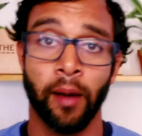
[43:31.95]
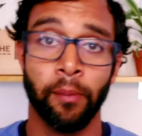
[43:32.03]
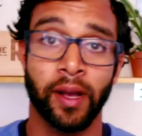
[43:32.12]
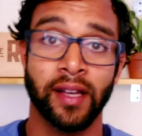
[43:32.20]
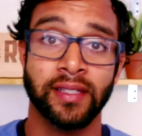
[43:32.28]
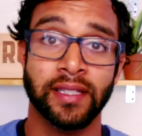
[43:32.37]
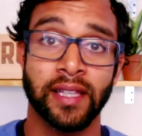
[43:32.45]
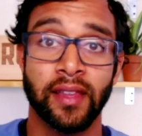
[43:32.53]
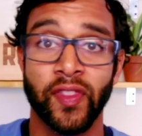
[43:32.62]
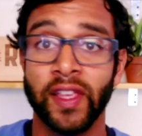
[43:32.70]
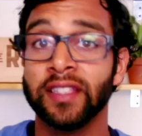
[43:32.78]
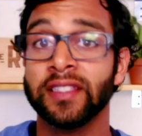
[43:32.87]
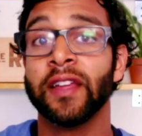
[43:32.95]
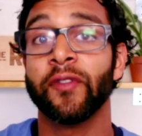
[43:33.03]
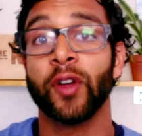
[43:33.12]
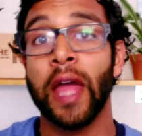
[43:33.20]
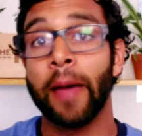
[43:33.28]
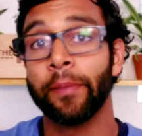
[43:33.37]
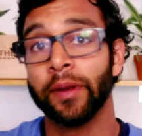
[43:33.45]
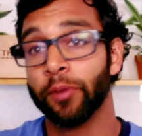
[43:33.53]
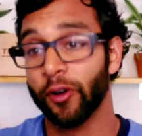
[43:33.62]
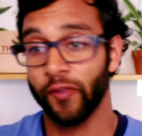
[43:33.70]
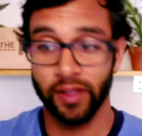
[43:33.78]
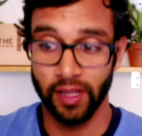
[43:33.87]
Because things never happen
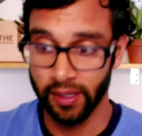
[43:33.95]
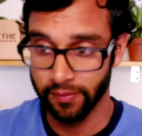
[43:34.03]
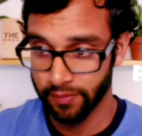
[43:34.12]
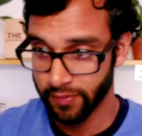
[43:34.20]
perfectly.